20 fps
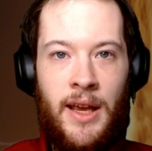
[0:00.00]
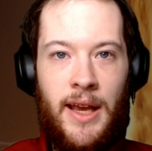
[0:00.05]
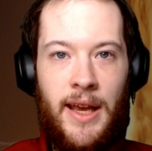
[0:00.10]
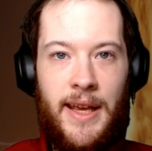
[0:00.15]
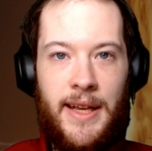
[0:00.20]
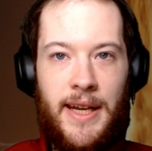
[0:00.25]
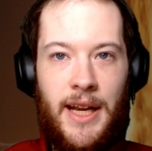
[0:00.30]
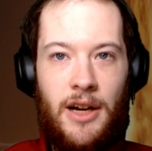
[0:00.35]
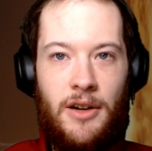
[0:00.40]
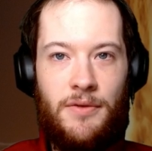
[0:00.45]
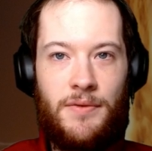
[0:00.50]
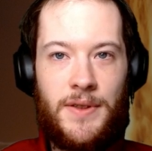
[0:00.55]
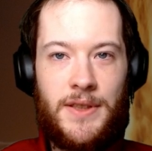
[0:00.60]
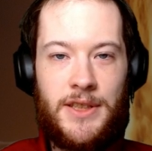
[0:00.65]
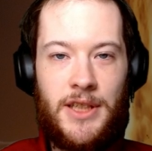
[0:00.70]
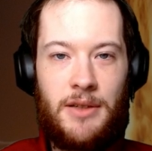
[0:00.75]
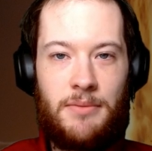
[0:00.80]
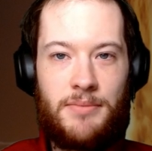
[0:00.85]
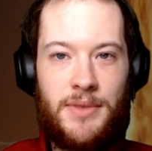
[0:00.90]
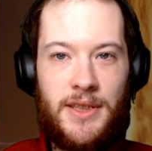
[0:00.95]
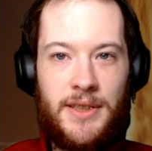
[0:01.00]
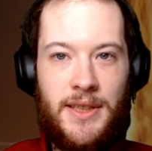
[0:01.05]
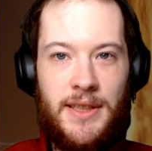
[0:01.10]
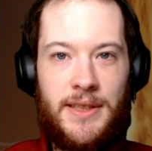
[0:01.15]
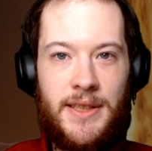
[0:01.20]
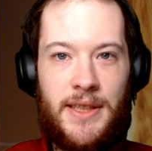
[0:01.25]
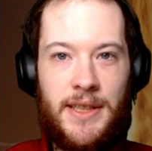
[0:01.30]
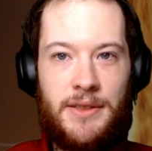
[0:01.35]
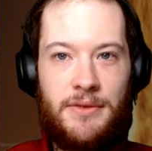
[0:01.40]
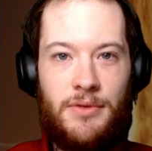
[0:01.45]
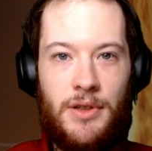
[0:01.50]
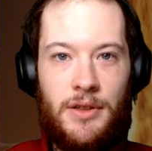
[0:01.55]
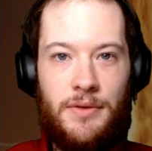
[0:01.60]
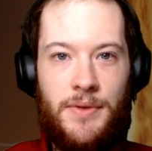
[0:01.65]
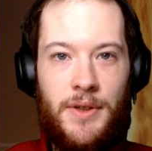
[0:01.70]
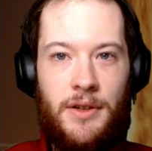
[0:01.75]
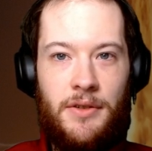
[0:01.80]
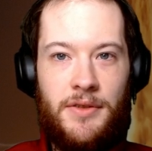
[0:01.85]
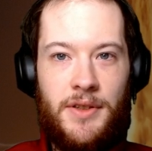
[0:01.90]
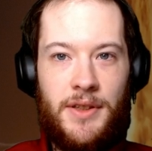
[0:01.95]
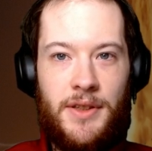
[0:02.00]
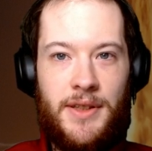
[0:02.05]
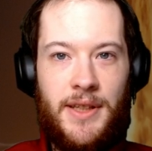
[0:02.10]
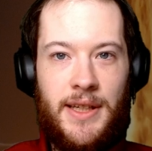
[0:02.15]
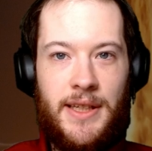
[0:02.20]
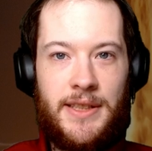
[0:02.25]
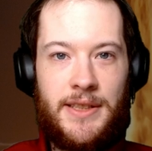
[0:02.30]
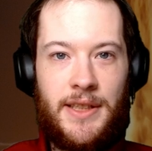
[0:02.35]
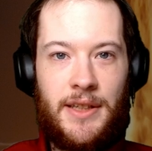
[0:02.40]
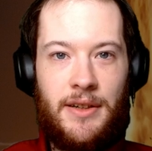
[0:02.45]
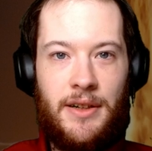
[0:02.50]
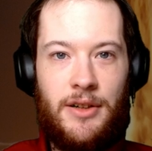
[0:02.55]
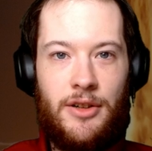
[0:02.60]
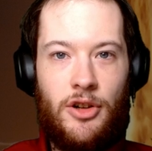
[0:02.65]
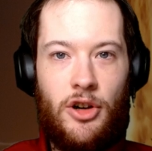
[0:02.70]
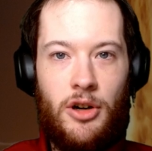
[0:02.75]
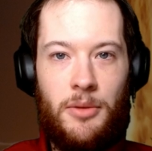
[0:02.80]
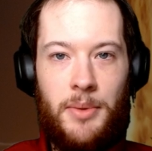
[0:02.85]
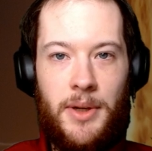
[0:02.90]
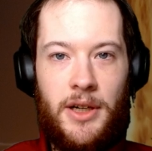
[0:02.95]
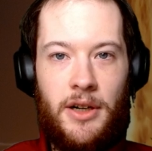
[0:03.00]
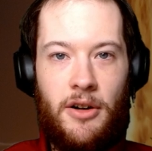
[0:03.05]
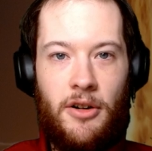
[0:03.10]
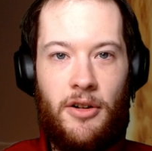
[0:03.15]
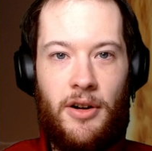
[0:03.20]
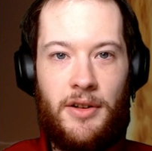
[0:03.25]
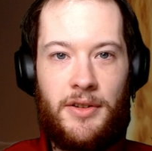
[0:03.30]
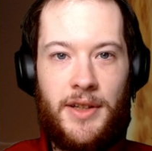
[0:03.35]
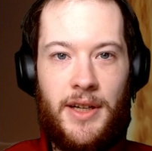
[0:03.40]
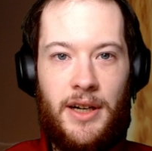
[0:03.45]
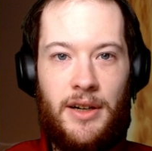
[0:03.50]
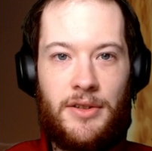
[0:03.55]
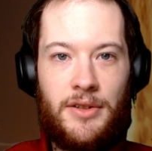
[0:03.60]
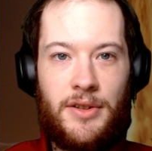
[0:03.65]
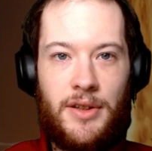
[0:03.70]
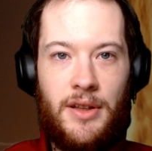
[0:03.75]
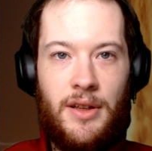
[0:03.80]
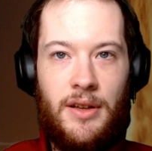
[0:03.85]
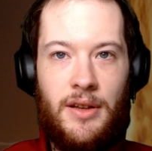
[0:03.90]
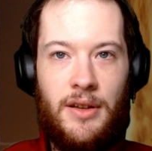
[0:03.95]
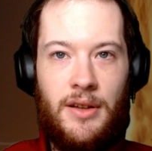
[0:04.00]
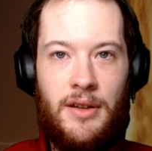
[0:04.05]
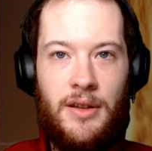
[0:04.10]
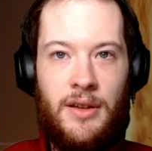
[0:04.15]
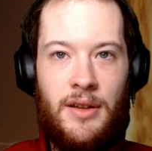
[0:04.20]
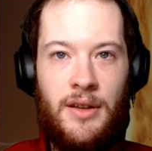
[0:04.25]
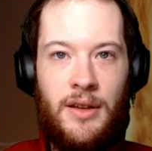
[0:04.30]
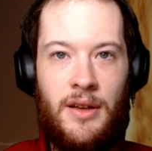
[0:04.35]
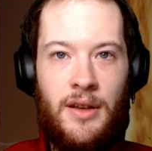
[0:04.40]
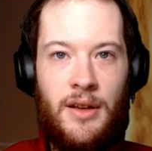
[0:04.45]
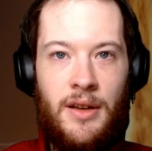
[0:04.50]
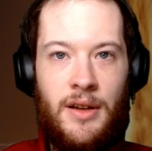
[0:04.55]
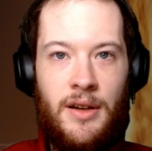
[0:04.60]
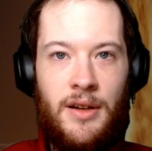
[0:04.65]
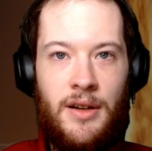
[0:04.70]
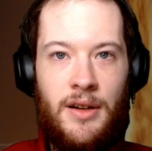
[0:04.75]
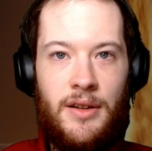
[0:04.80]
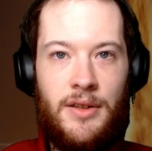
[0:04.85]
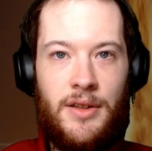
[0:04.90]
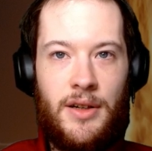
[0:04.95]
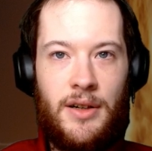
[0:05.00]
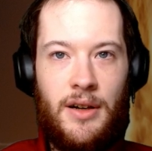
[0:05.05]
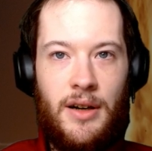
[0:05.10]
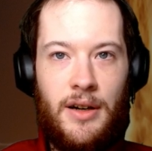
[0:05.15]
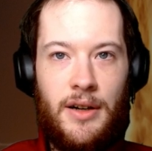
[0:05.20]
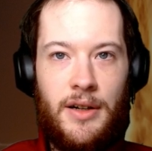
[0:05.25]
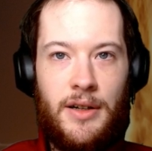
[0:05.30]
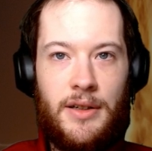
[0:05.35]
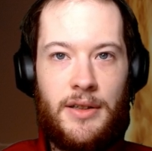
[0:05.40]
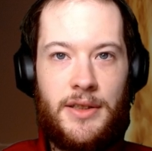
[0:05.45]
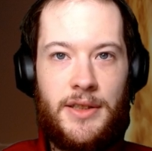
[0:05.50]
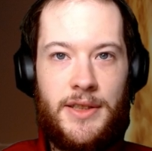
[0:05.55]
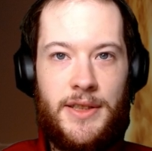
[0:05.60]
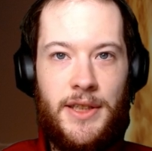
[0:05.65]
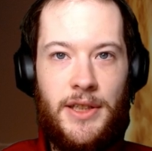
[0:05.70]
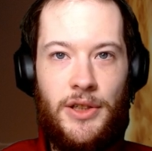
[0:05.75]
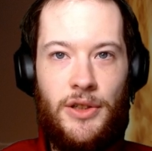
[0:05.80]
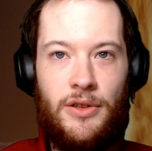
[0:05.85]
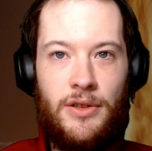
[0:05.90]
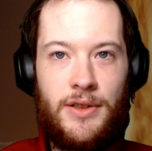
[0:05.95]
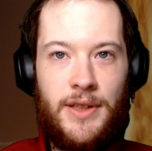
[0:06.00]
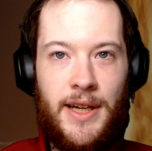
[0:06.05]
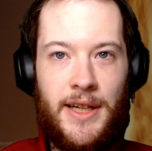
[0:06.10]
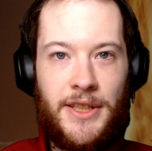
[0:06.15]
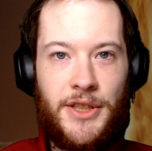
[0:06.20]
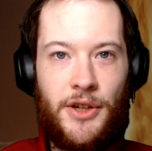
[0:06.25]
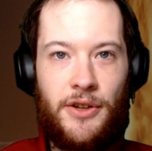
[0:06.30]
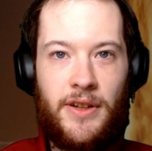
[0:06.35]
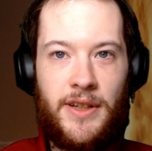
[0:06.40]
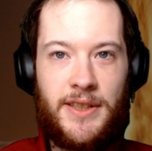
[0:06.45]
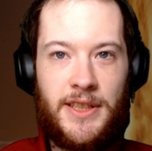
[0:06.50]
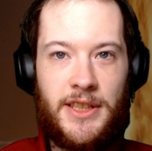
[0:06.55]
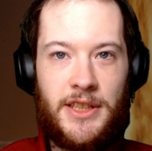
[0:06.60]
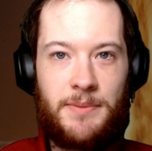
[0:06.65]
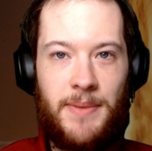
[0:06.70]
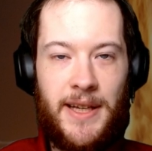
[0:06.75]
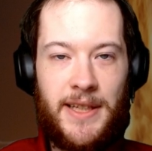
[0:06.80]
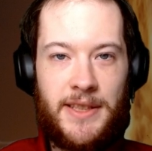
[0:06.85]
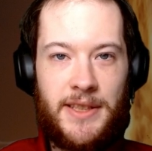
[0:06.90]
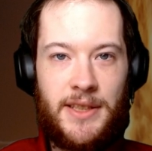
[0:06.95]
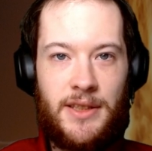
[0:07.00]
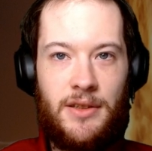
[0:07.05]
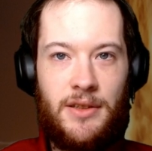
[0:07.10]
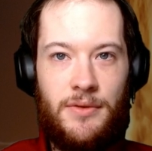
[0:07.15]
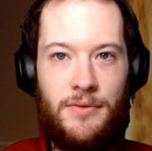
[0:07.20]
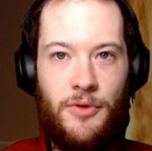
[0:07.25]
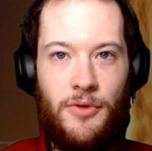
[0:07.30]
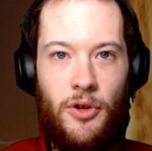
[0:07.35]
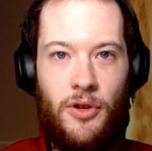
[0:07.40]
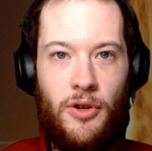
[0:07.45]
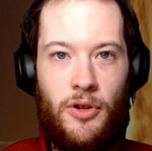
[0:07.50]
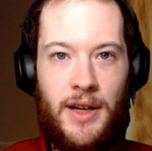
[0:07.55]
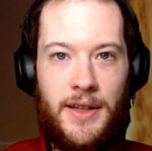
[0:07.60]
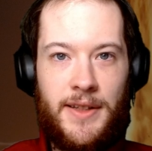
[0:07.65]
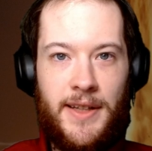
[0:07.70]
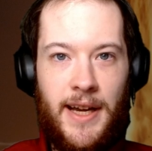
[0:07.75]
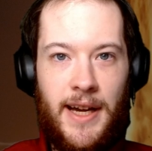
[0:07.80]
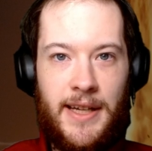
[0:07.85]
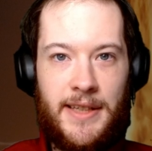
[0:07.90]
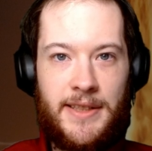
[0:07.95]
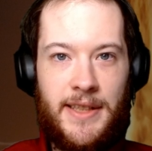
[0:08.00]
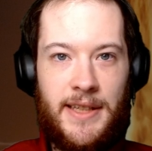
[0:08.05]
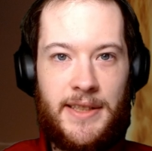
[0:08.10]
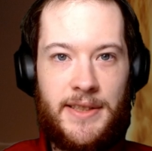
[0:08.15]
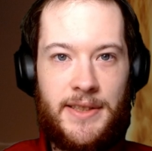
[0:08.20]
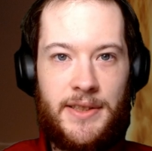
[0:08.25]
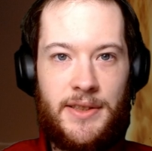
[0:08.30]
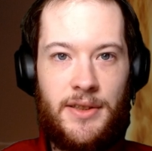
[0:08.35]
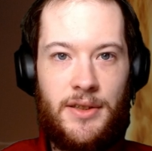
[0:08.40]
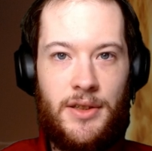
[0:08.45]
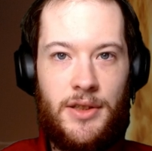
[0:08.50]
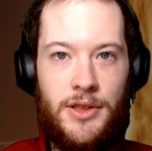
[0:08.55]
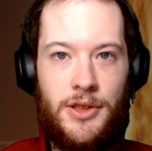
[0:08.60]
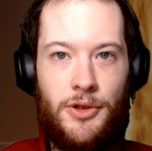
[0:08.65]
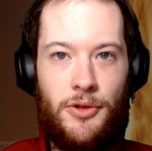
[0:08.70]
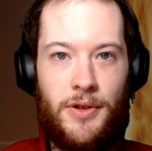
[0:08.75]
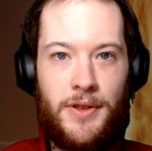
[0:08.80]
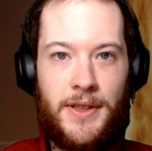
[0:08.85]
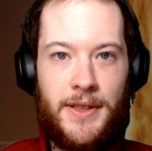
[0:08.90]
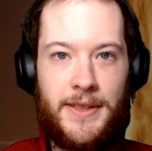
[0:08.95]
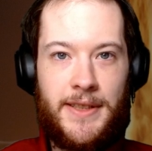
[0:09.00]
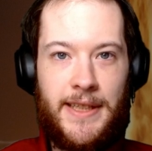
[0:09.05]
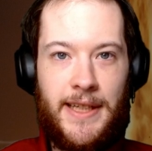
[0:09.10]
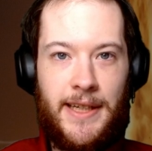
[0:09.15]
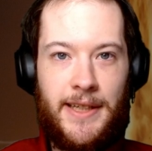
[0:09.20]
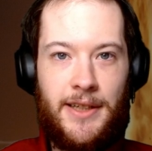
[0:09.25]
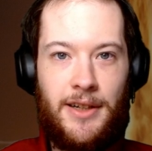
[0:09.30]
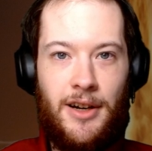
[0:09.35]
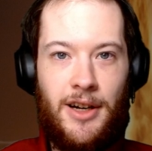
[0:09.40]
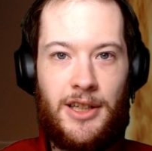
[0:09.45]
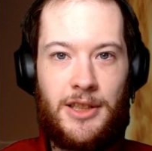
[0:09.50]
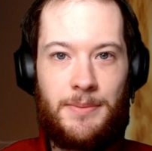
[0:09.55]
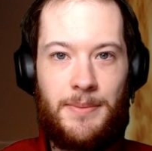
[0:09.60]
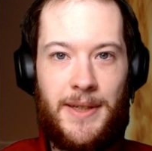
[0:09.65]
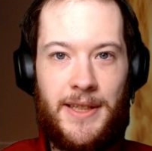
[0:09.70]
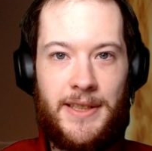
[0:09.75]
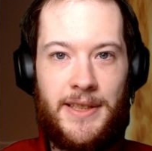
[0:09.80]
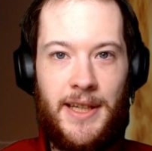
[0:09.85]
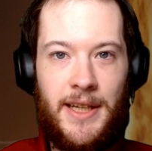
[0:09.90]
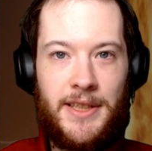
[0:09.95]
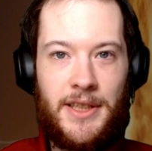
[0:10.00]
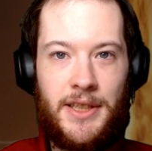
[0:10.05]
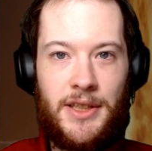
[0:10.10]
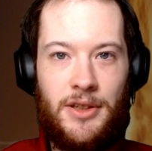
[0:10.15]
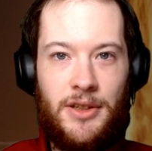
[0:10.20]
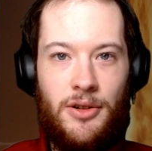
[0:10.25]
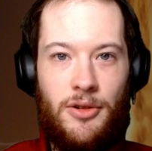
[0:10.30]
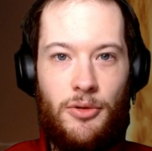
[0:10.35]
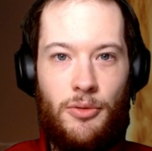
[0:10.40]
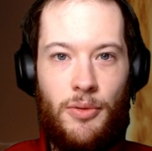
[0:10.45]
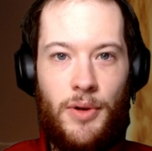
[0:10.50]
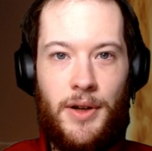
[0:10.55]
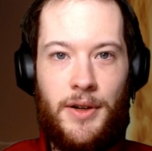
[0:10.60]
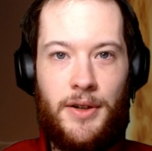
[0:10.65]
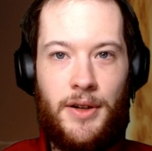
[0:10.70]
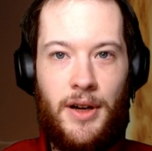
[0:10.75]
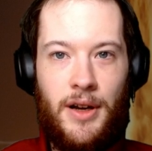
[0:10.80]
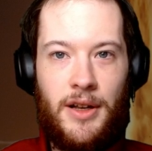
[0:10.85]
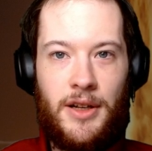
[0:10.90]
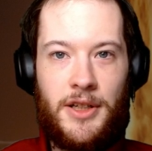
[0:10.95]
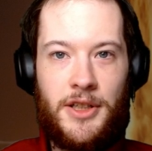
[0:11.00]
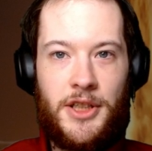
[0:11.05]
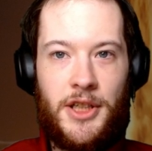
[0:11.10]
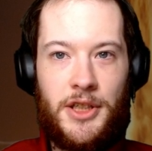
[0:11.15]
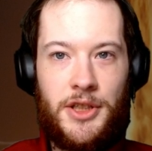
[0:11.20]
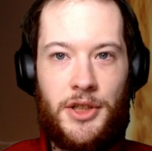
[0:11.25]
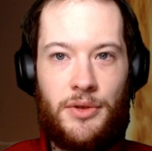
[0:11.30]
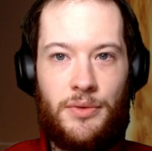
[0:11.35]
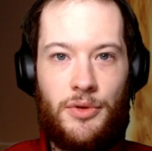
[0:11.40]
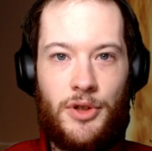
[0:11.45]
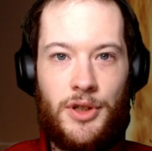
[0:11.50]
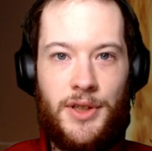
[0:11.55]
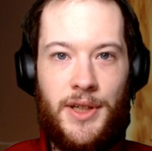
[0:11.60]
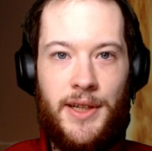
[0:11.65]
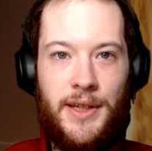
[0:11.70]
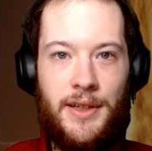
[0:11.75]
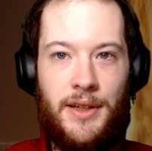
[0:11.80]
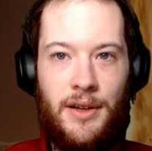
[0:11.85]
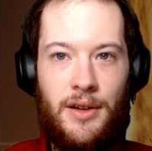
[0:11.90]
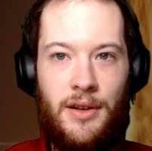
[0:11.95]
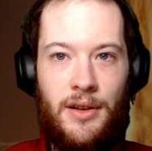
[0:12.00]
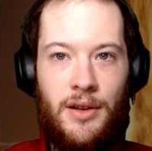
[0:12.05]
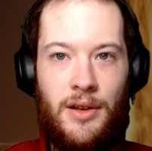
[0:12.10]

And now for some statistics for a few of the things that are in orbit around the Earth. There are still 9 toilets in space 4 on the ISS, 2 on the Tiangong space station, one on Shenzhou 14,